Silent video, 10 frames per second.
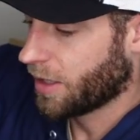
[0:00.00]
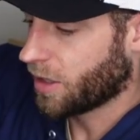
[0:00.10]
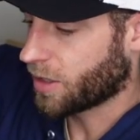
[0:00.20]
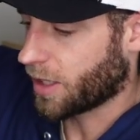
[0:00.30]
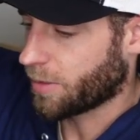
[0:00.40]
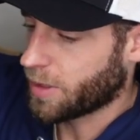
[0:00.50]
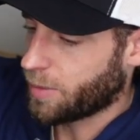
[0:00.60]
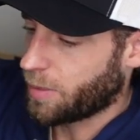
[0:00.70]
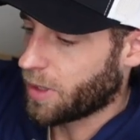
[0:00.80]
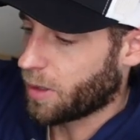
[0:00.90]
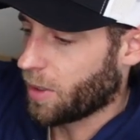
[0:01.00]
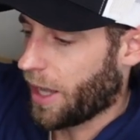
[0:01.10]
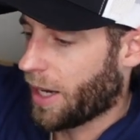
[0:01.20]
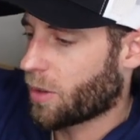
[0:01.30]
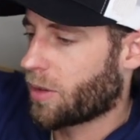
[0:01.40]
Looks like this might be the
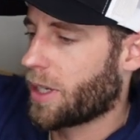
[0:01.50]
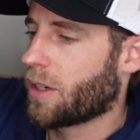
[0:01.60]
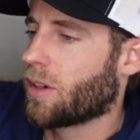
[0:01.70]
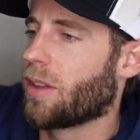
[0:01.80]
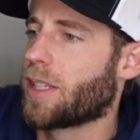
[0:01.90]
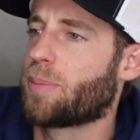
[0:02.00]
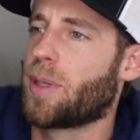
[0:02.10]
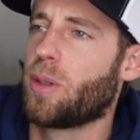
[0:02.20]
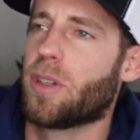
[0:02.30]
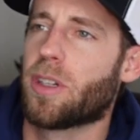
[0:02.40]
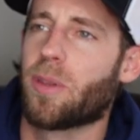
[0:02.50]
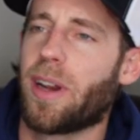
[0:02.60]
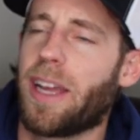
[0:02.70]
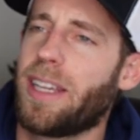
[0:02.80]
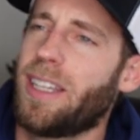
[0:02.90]
black one right here. Oh, no, that's pewter
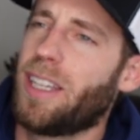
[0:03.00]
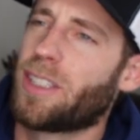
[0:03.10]
gray.